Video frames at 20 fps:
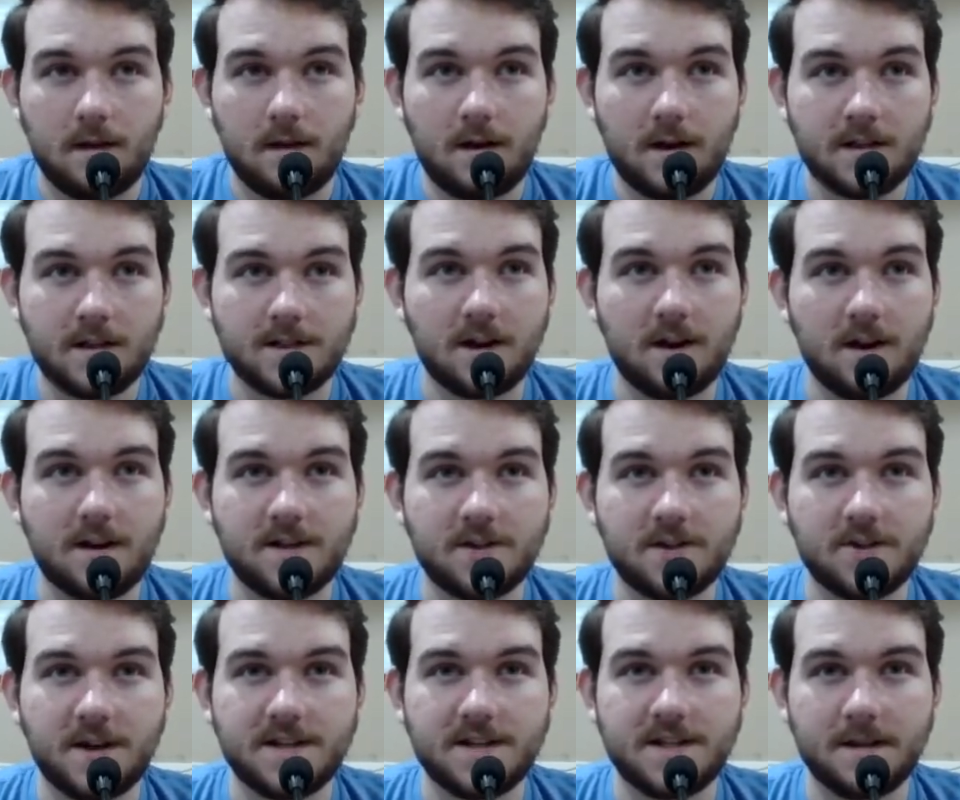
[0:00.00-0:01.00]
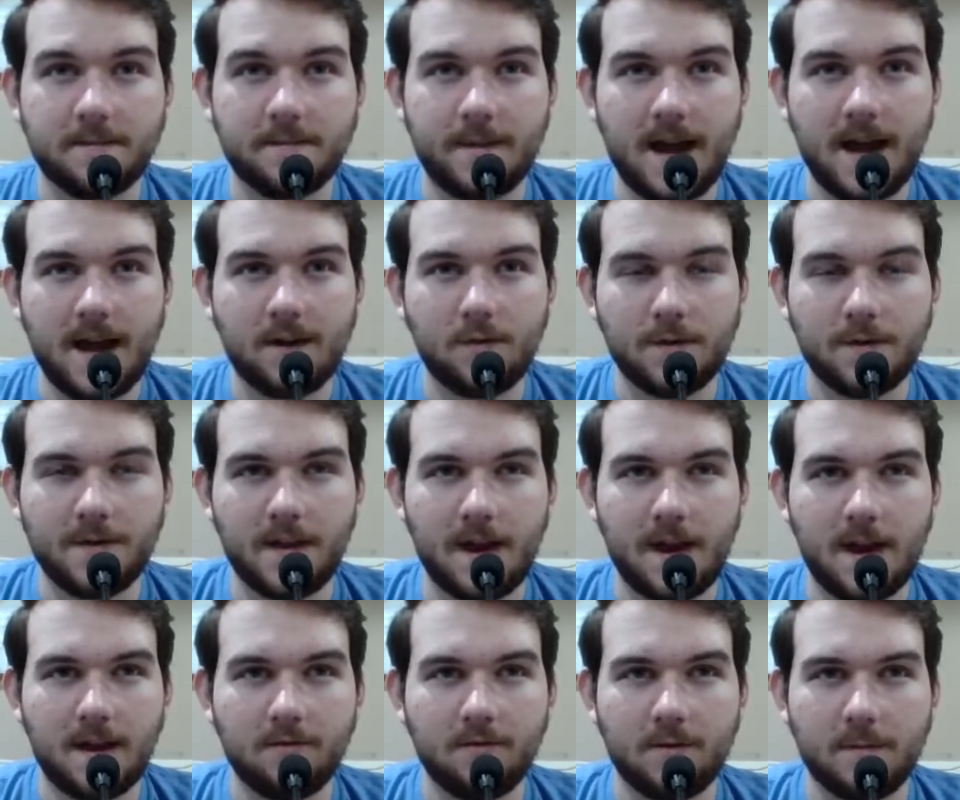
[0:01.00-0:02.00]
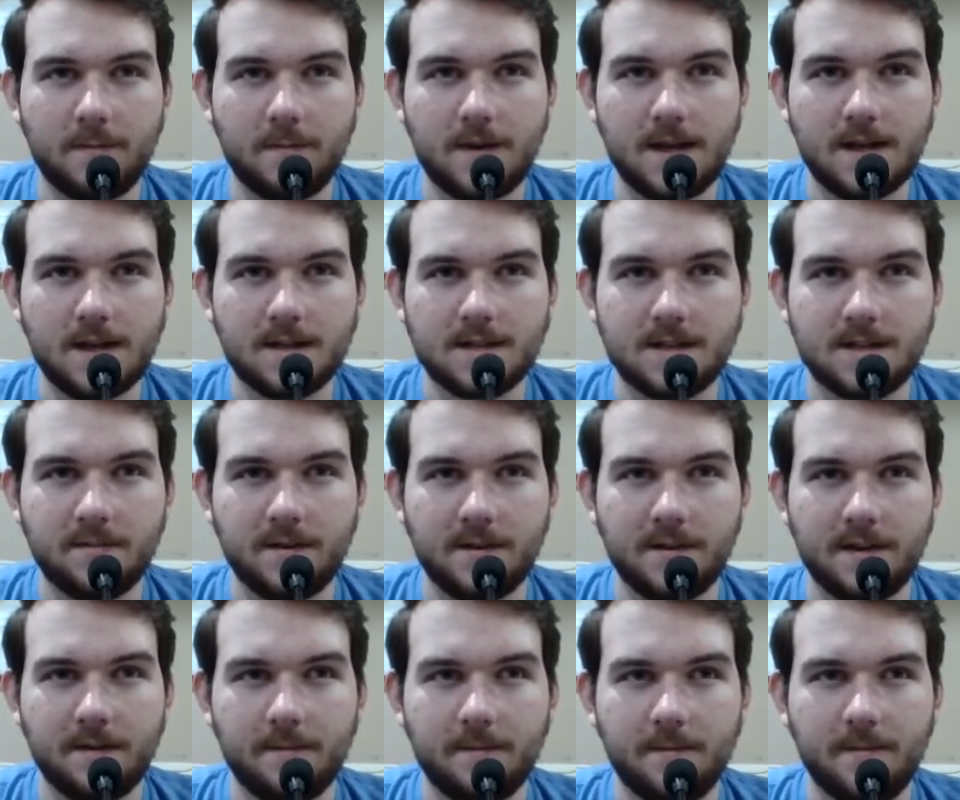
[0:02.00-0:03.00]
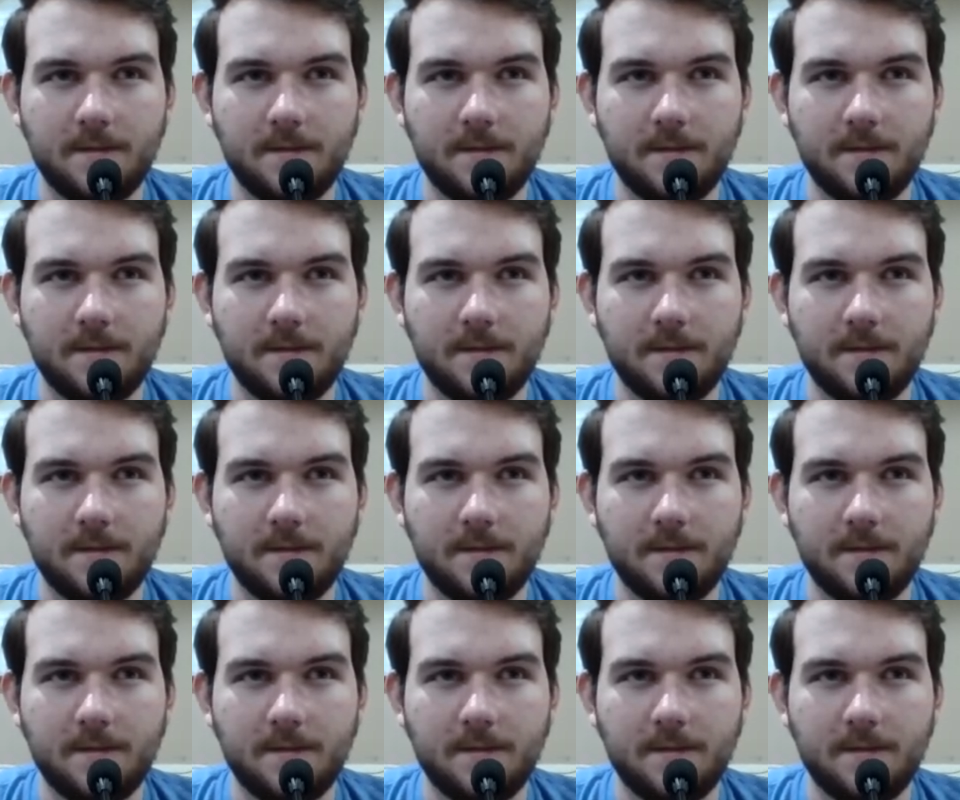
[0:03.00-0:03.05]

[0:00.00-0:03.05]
It's hard to trace it back when they repeat some of them.